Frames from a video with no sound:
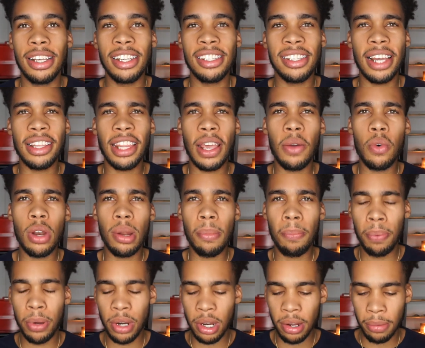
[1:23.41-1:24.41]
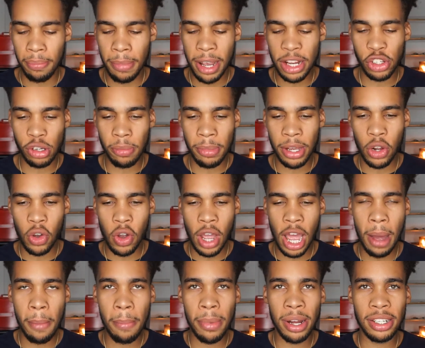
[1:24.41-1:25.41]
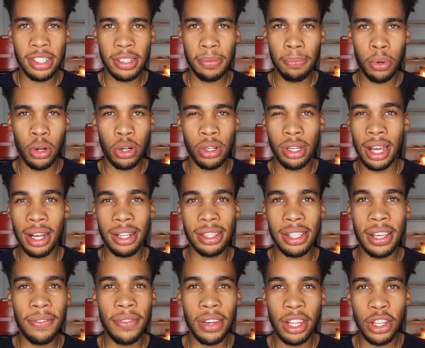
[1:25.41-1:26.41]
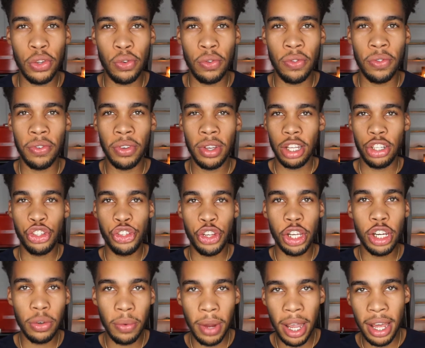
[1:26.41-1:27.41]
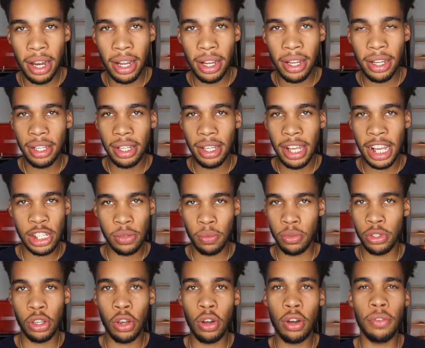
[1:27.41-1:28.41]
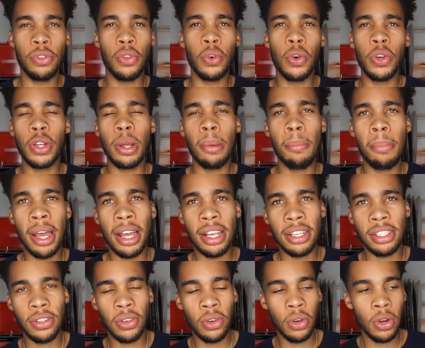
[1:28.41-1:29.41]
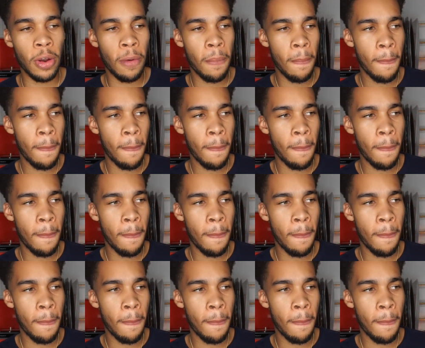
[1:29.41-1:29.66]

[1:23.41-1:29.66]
It's like they want to put a measurement on how much productivity you've generated as a result of doing your best, or